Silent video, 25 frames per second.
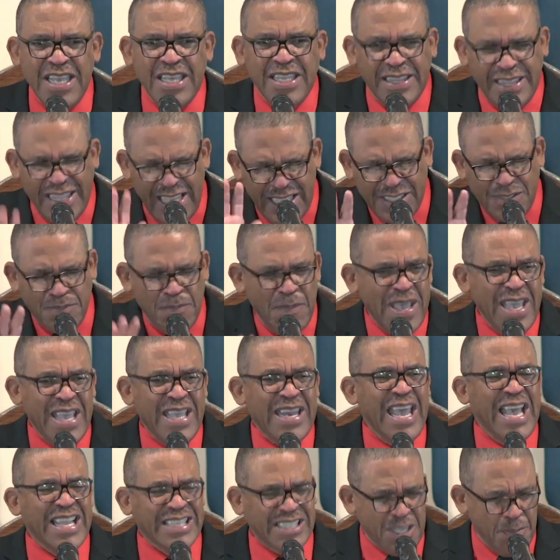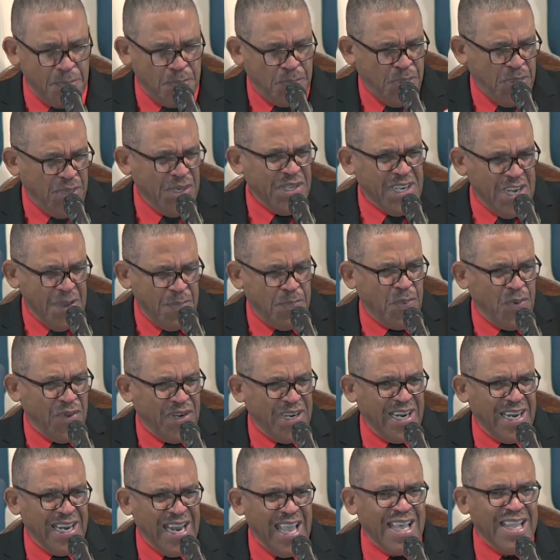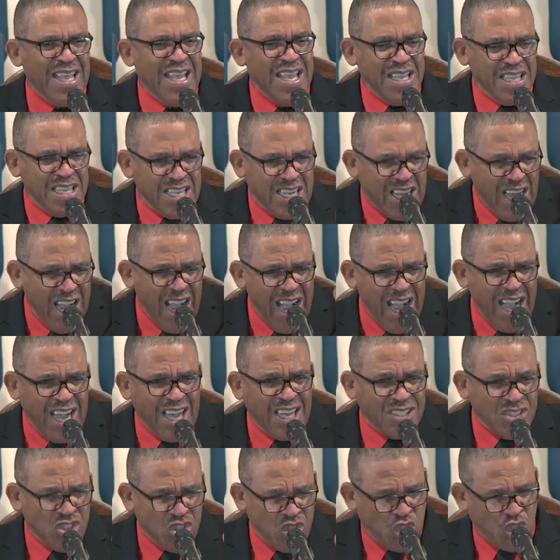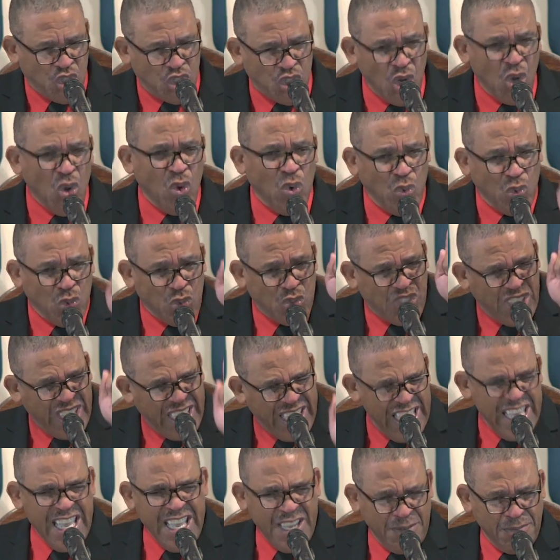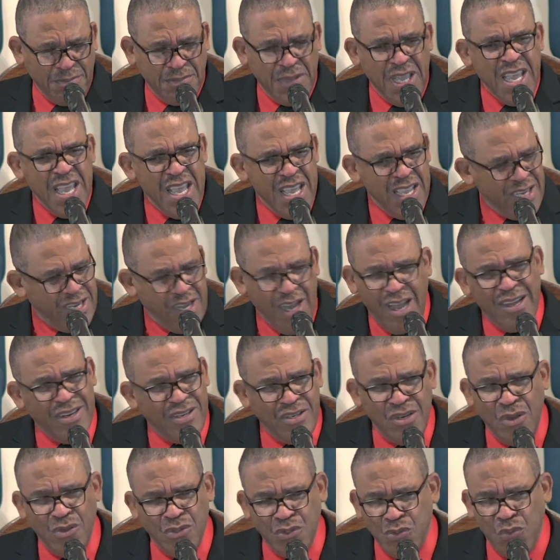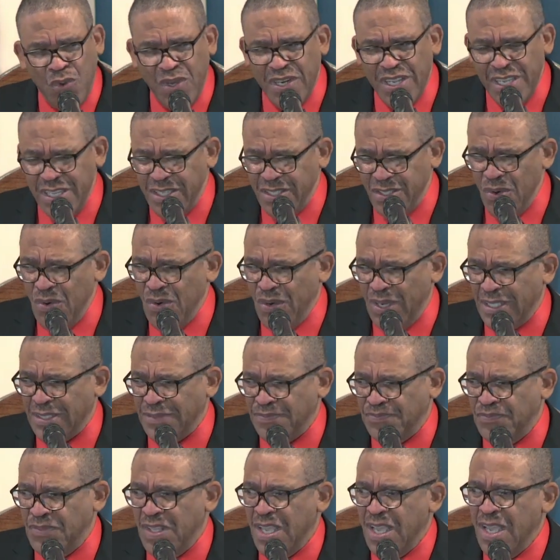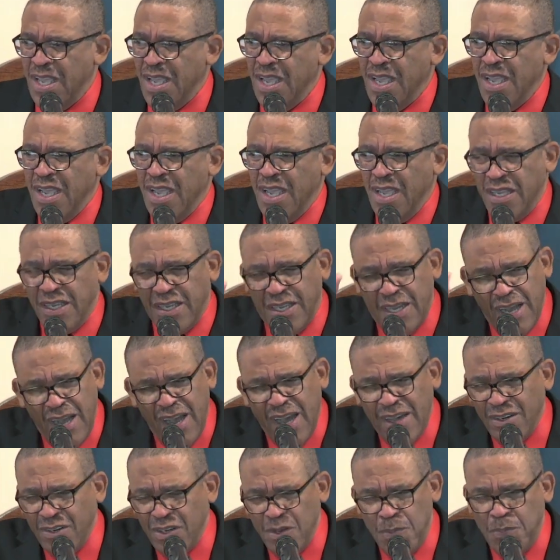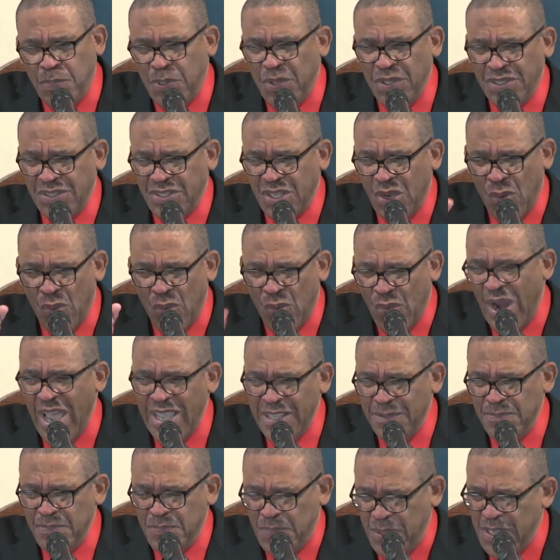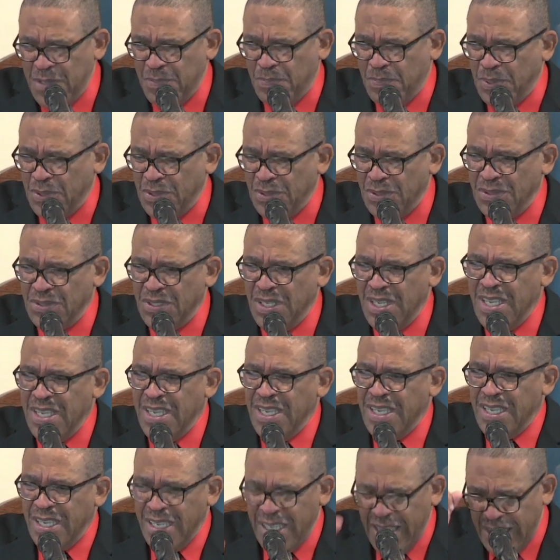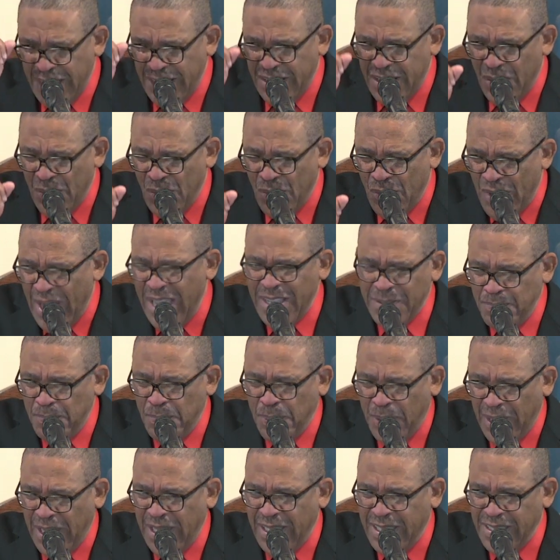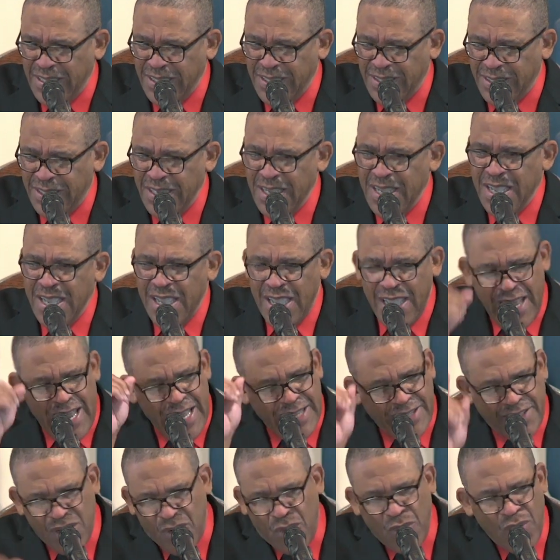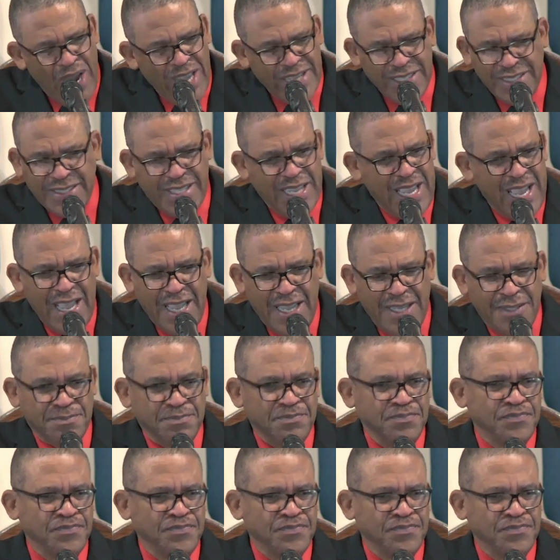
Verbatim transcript: This man had to put up with a lot. God chose him. God knows what he's doing. God will put the right people in the right place at the right time.